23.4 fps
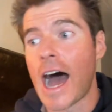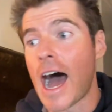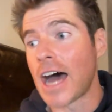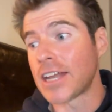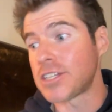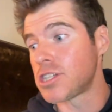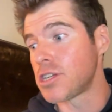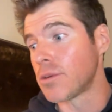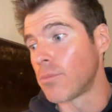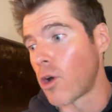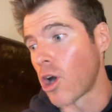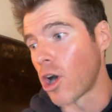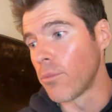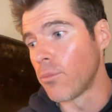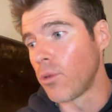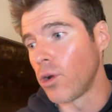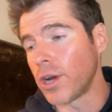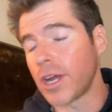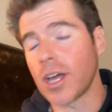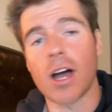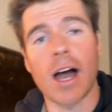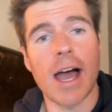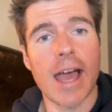Tomorrow
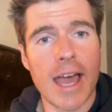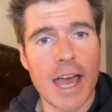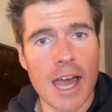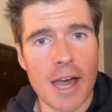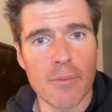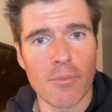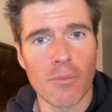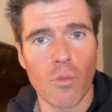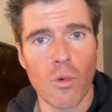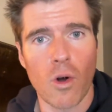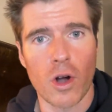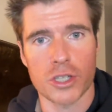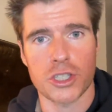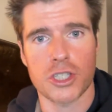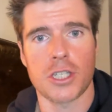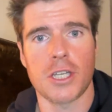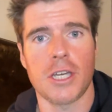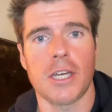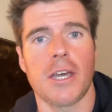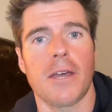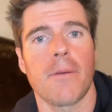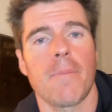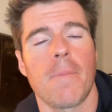morning I am
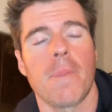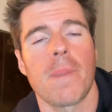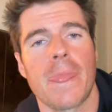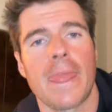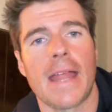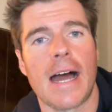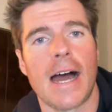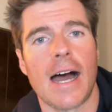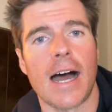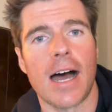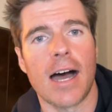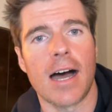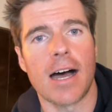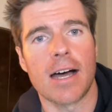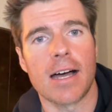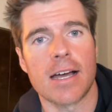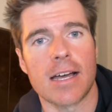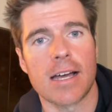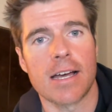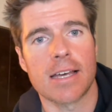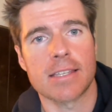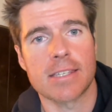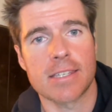watching
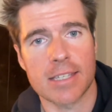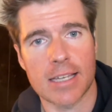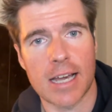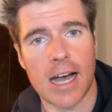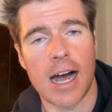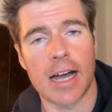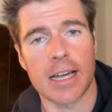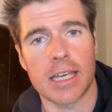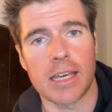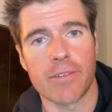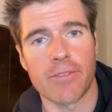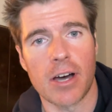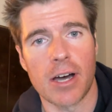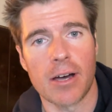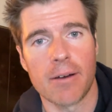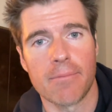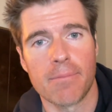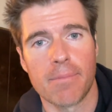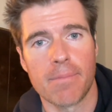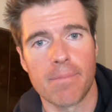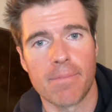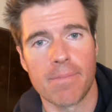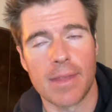Scargiver,
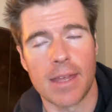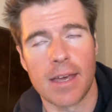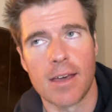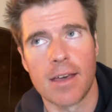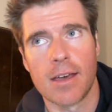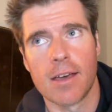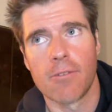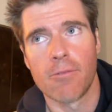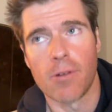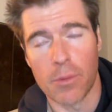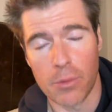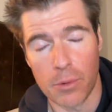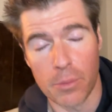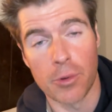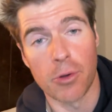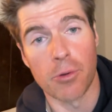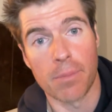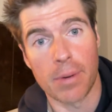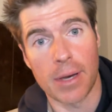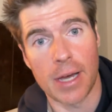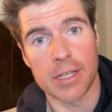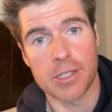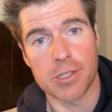Rebel
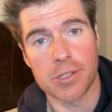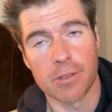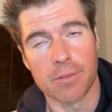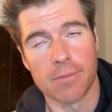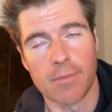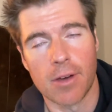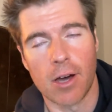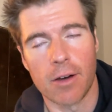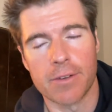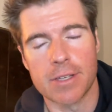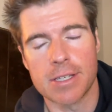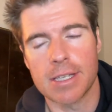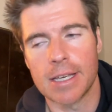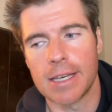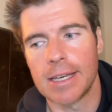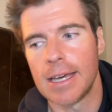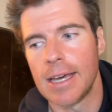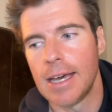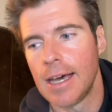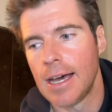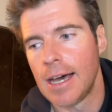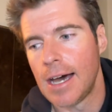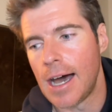Moon Part 2, obviously.
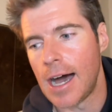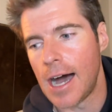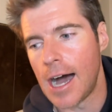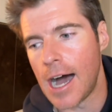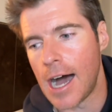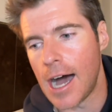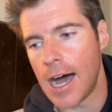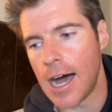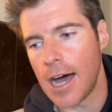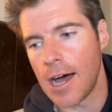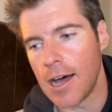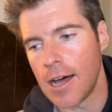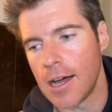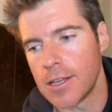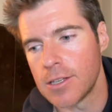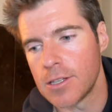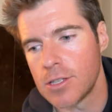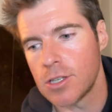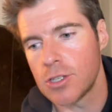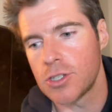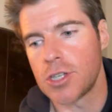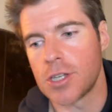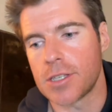
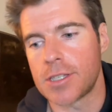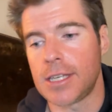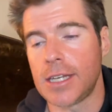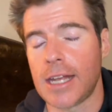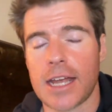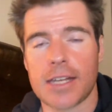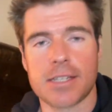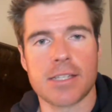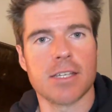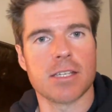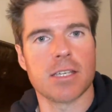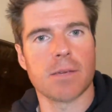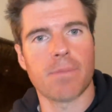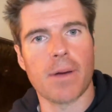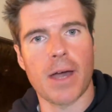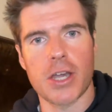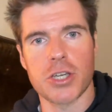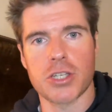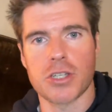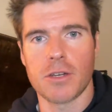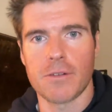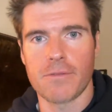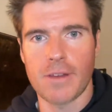Just in
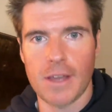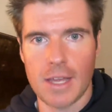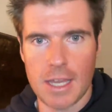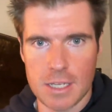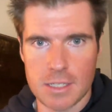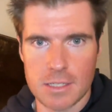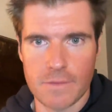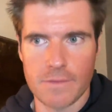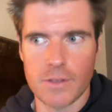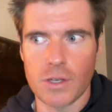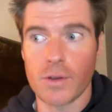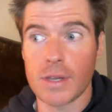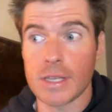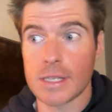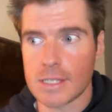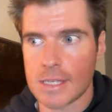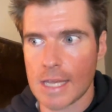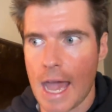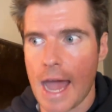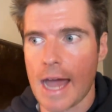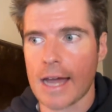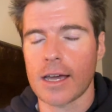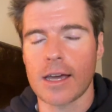anticipation for interviewing
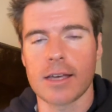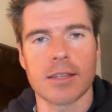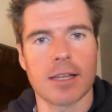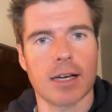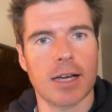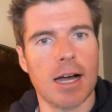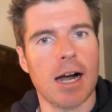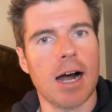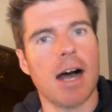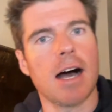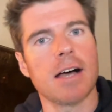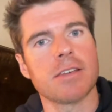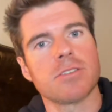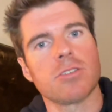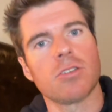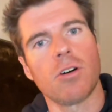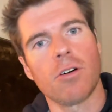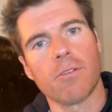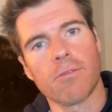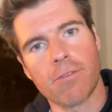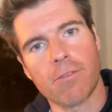Zach and the cast on